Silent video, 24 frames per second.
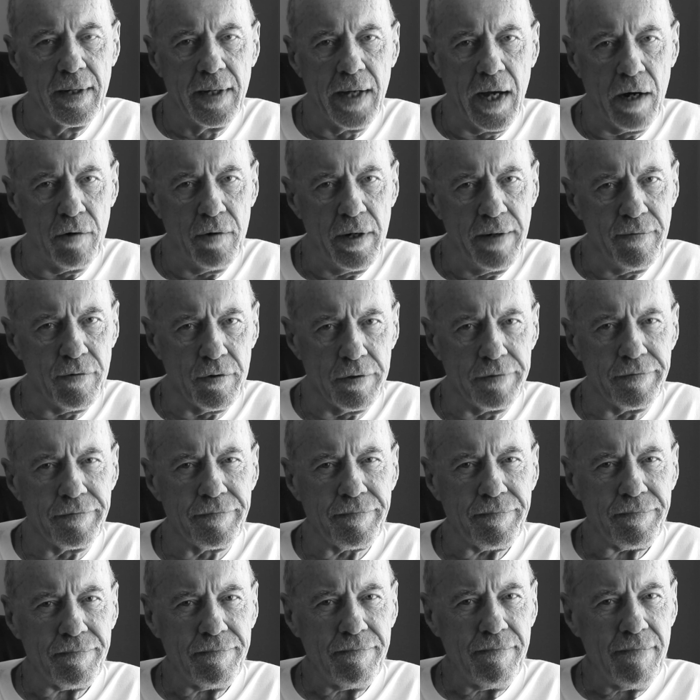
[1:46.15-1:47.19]
However,
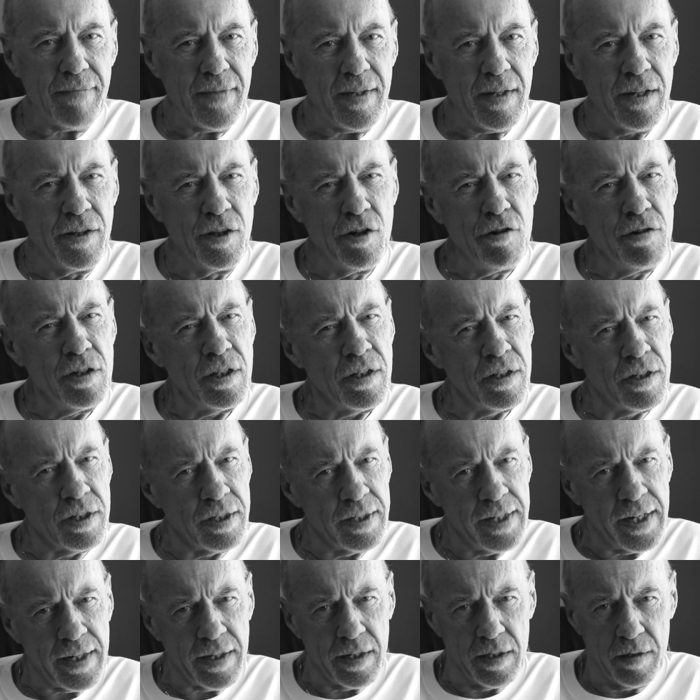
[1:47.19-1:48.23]
there is a
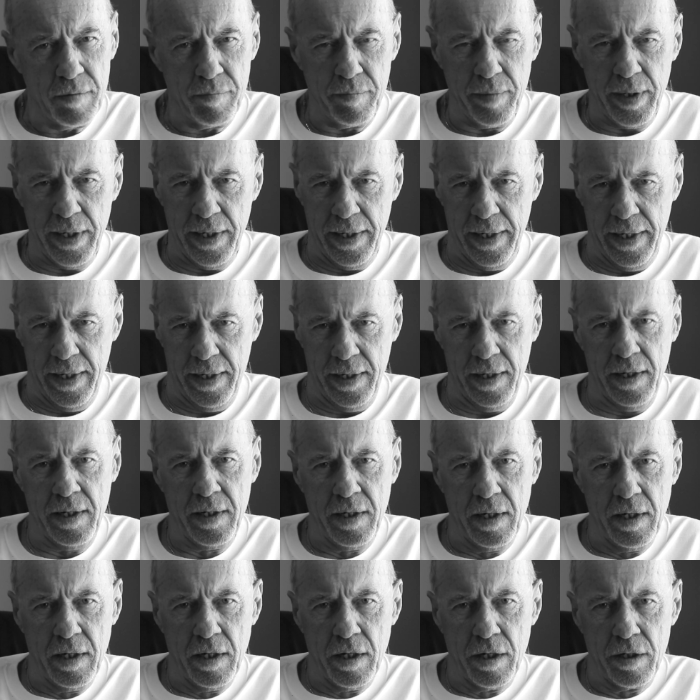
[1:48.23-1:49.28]
second meaning
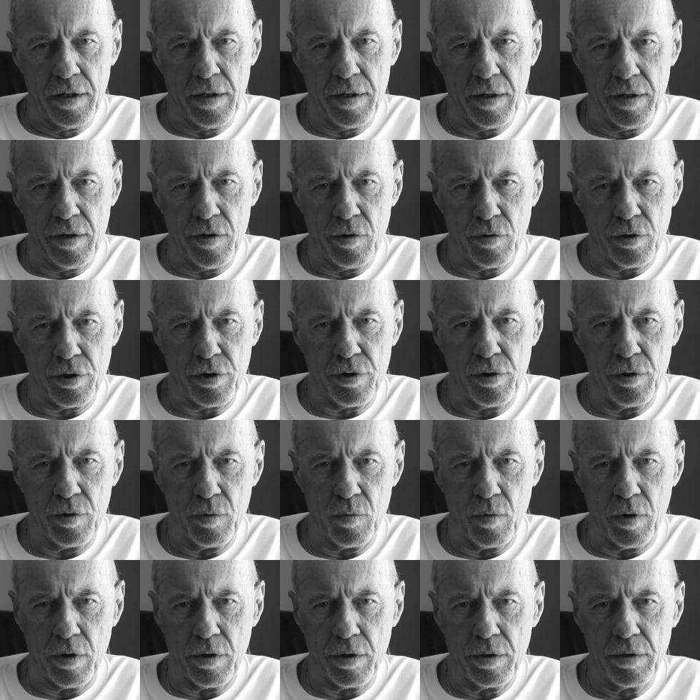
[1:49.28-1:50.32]
to those two
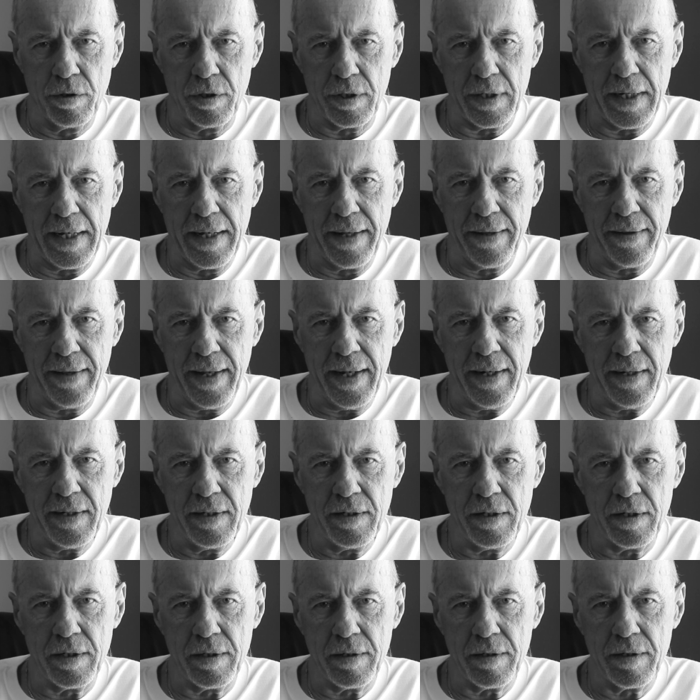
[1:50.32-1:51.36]
words, and that
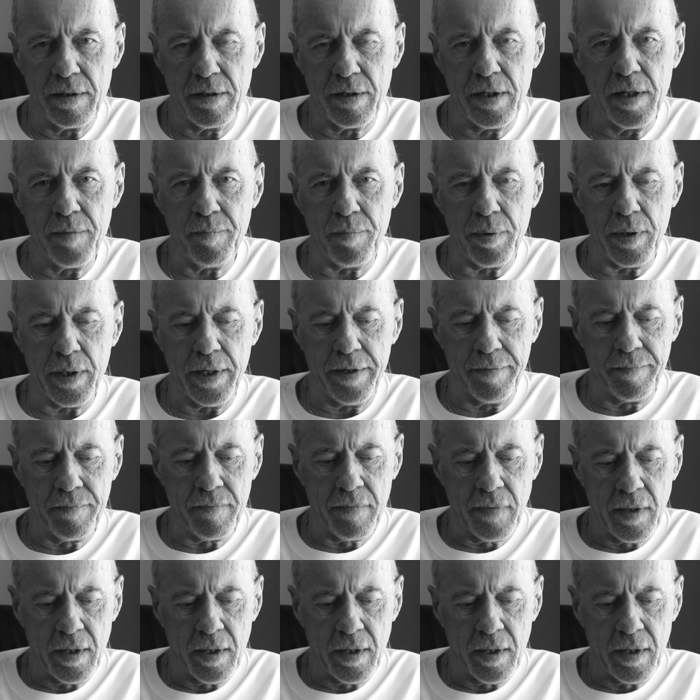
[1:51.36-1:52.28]
is simply